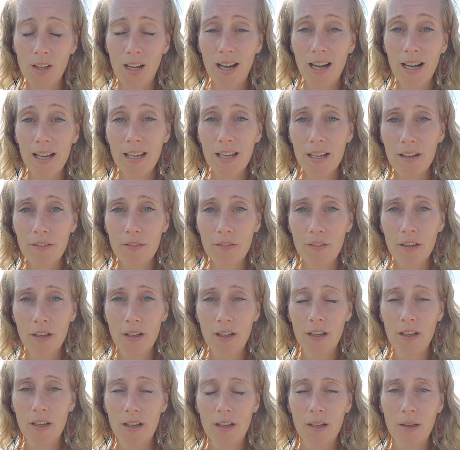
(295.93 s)
I have
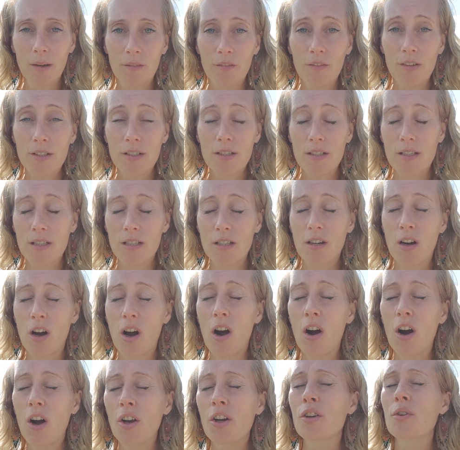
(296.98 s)
visited
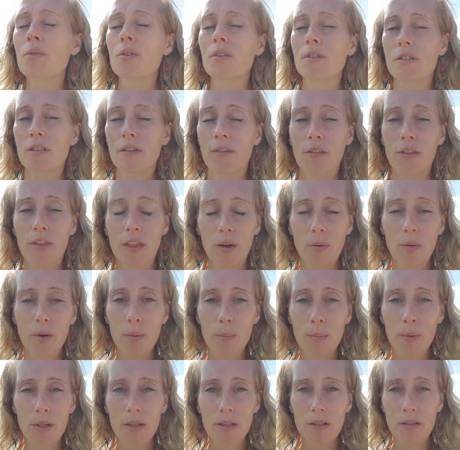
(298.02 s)
hundreds of
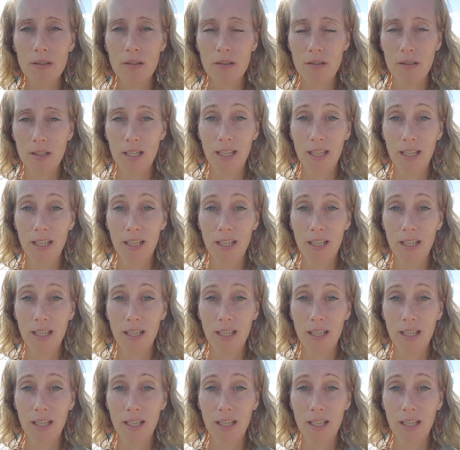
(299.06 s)
therapists